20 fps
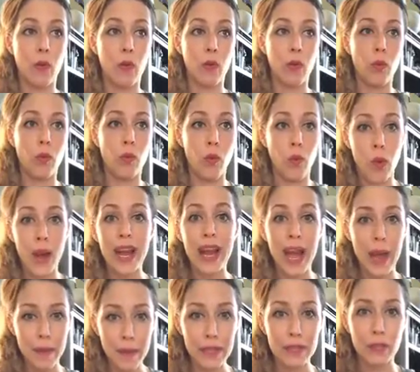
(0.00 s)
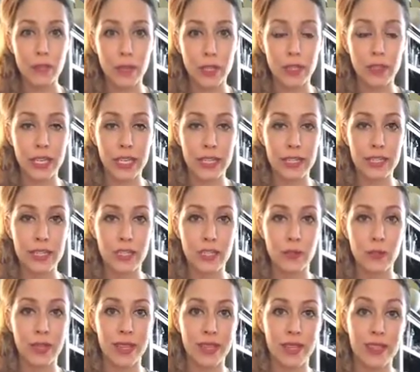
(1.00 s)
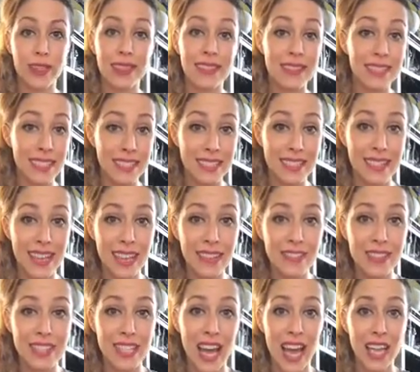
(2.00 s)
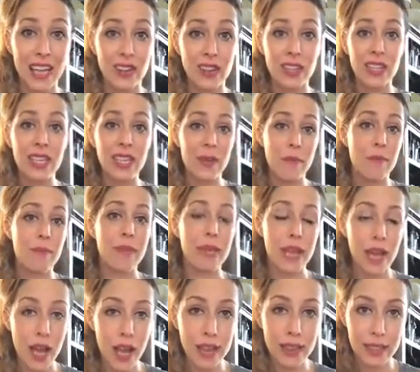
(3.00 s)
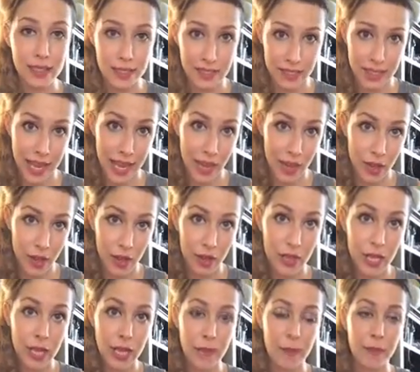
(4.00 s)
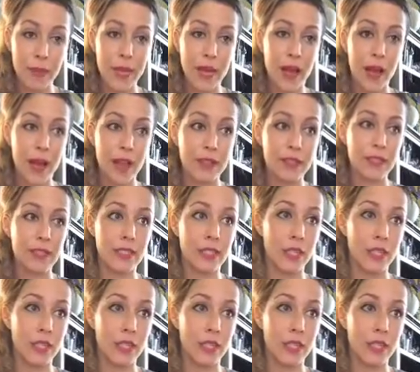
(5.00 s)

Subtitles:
what happens when you're consistent with this lifestyle beyond the scale, beyond,